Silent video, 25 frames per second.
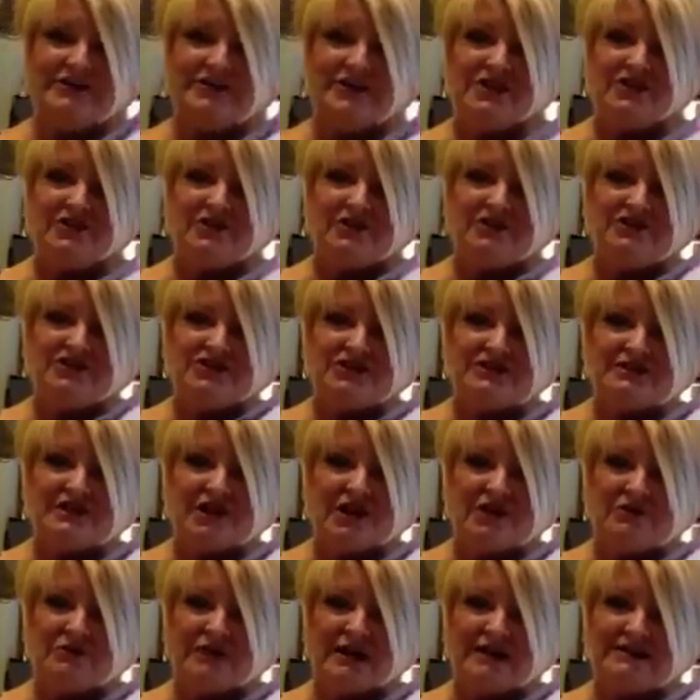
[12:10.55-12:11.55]
that you can just
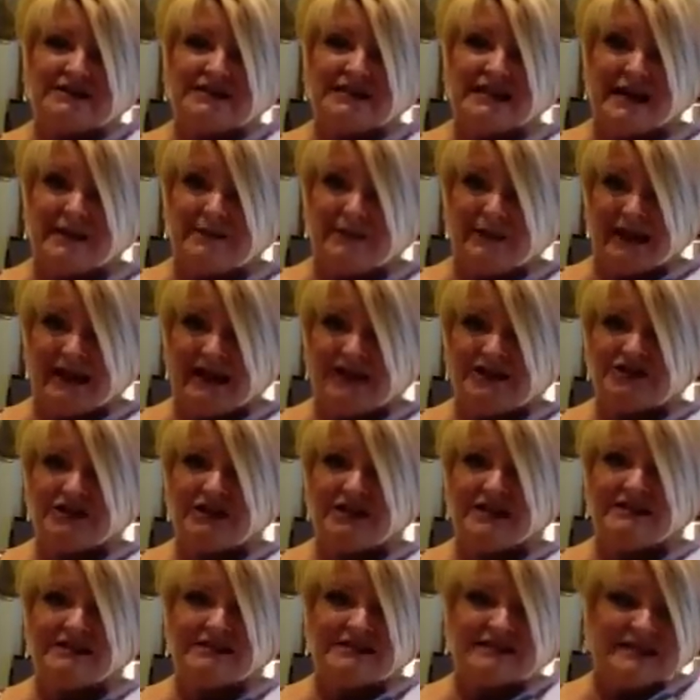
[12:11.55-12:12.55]
go right to that page
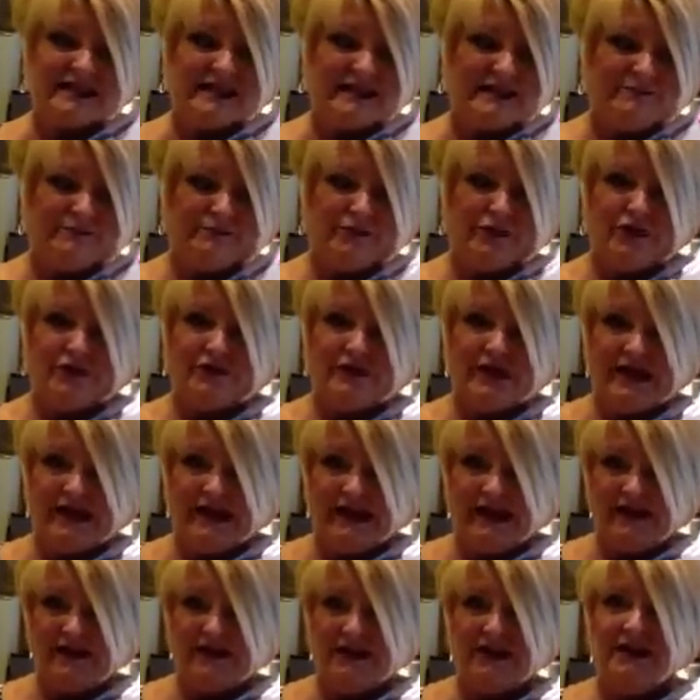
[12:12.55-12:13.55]
and pull that
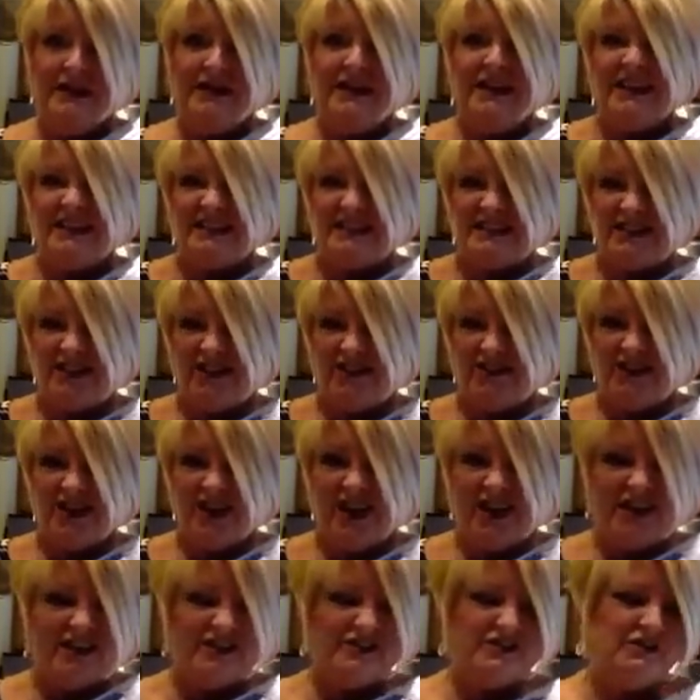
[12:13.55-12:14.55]
out and start
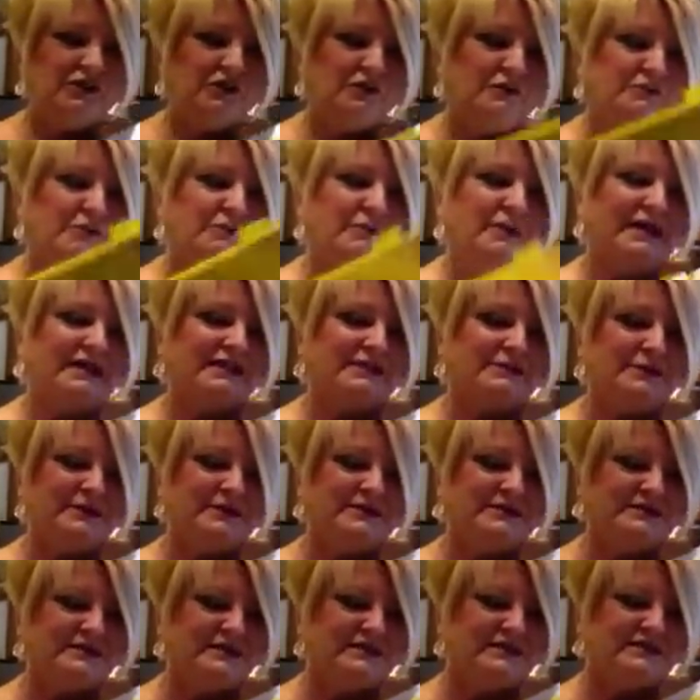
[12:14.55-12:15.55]
talking to them about the
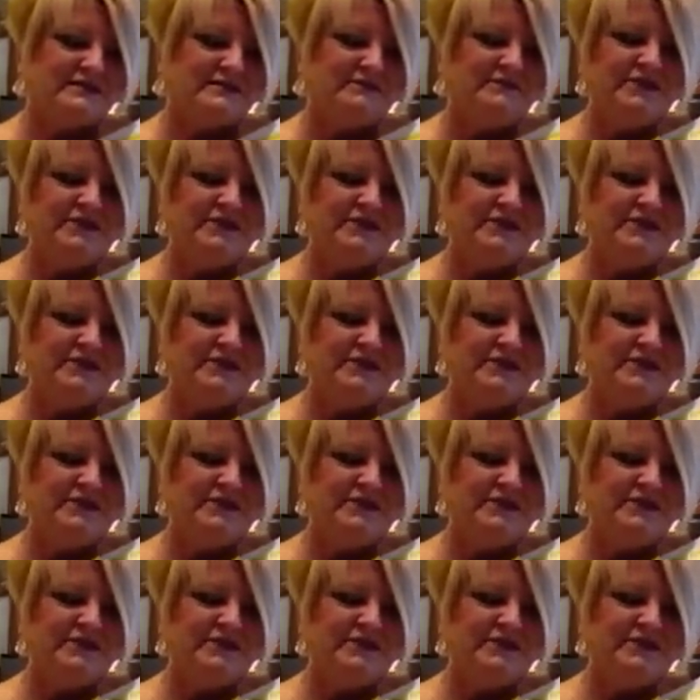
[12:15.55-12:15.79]
business.